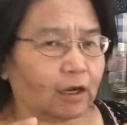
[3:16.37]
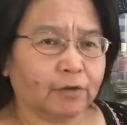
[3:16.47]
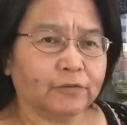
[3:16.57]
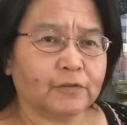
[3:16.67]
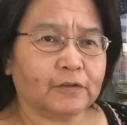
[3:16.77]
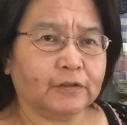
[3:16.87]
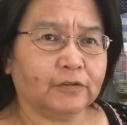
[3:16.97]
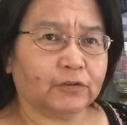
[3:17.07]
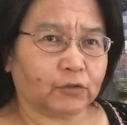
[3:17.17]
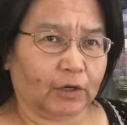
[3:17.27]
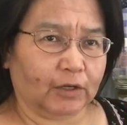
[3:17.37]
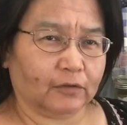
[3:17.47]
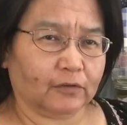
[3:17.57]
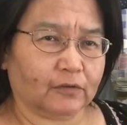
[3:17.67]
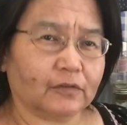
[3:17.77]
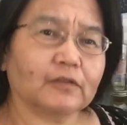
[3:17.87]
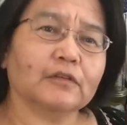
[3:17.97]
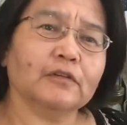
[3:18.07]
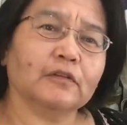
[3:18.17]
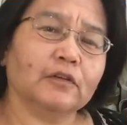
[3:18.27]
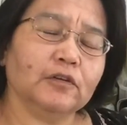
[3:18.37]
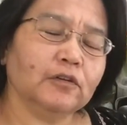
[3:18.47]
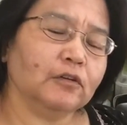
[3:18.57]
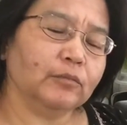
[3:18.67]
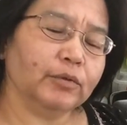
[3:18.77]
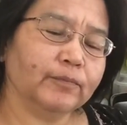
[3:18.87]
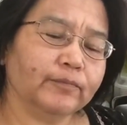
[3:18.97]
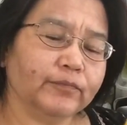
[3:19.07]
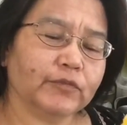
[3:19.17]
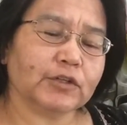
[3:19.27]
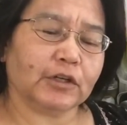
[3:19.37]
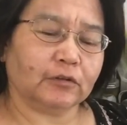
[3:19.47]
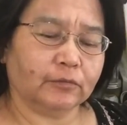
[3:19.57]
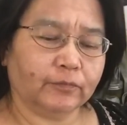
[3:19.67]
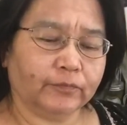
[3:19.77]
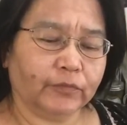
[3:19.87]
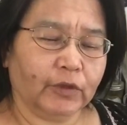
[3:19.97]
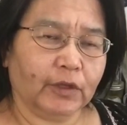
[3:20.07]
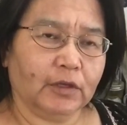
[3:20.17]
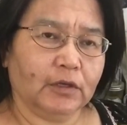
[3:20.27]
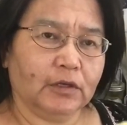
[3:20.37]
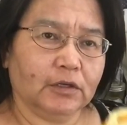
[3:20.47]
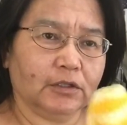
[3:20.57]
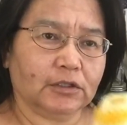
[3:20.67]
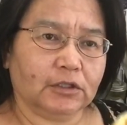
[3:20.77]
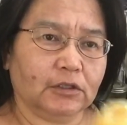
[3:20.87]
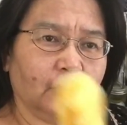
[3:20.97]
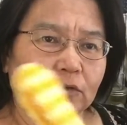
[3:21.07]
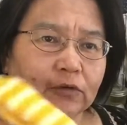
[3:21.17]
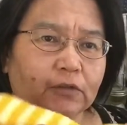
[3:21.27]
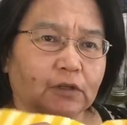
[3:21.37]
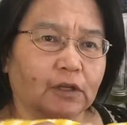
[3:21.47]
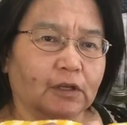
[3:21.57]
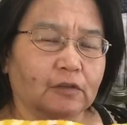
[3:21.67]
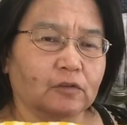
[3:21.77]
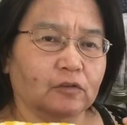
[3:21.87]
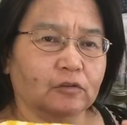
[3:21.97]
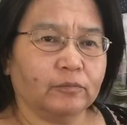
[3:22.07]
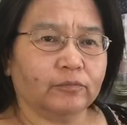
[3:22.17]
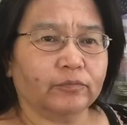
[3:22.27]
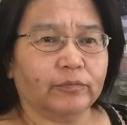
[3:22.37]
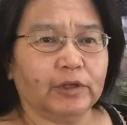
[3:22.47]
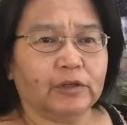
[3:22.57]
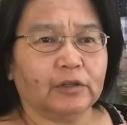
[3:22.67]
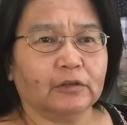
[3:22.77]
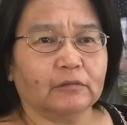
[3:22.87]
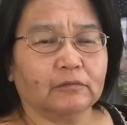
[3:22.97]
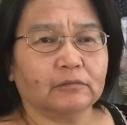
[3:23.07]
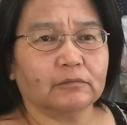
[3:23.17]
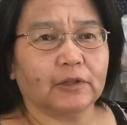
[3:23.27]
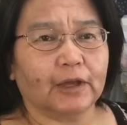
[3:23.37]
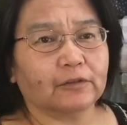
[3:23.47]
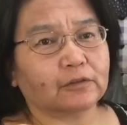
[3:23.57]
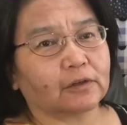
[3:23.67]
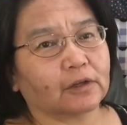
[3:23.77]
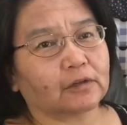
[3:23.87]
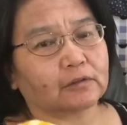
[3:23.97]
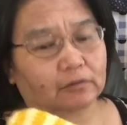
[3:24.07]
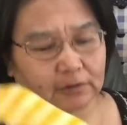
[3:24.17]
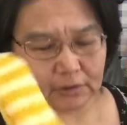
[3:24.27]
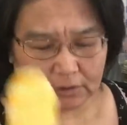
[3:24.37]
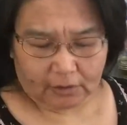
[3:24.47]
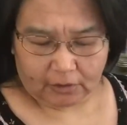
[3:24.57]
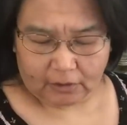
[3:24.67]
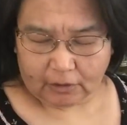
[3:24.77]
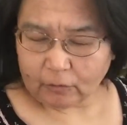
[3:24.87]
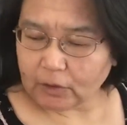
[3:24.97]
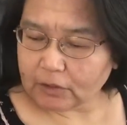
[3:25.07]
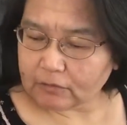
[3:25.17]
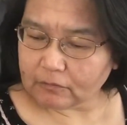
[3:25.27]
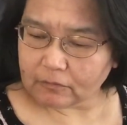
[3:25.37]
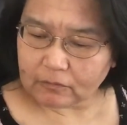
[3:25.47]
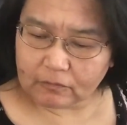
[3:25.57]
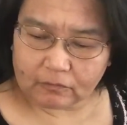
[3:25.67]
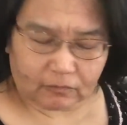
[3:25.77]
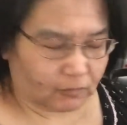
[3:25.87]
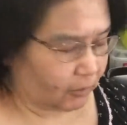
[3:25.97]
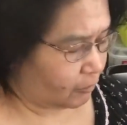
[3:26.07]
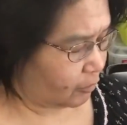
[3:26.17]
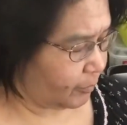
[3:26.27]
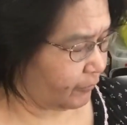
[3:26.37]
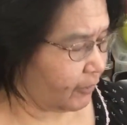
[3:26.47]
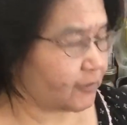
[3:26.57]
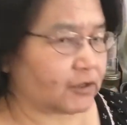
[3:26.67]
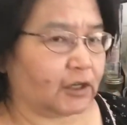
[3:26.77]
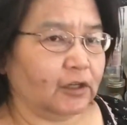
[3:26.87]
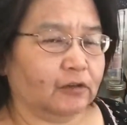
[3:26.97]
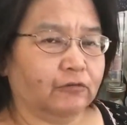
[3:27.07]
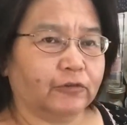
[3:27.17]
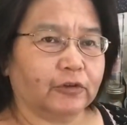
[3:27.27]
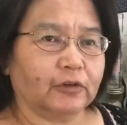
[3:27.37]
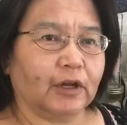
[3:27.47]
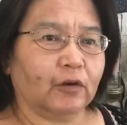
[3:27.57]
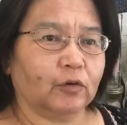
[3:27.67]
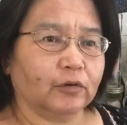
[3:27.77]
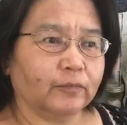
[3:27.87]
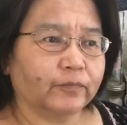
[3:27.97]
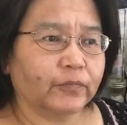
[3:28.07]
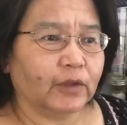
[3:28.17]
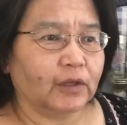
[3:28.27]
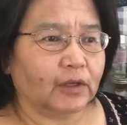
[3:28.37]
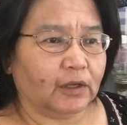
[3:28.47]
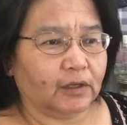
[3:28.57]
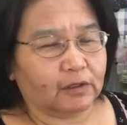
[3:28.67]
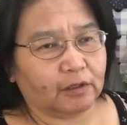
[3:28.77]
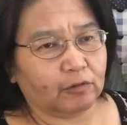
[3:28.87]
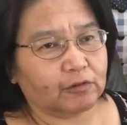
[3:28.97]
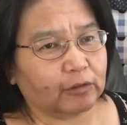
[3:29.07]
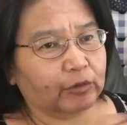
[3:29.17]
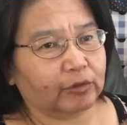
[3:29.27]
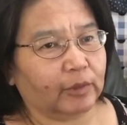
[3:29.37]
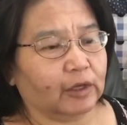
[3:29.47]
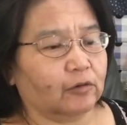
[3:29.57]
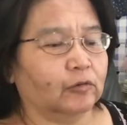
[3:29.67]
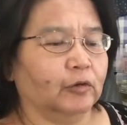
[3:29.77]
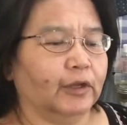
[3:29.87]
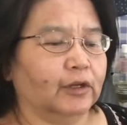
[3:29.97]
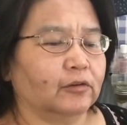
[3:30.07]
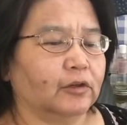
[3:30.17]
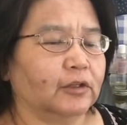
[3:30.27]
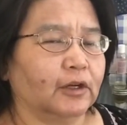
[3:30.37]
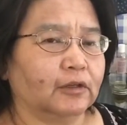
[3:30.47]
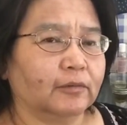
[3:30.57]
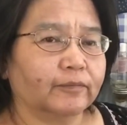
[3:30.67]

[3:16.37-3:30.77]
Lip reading: Unseen Strands is a YouTube channel. She hosted a Zoom meeting last night, and a group of us chatted for an hour, and I was able to make a whole leg during that.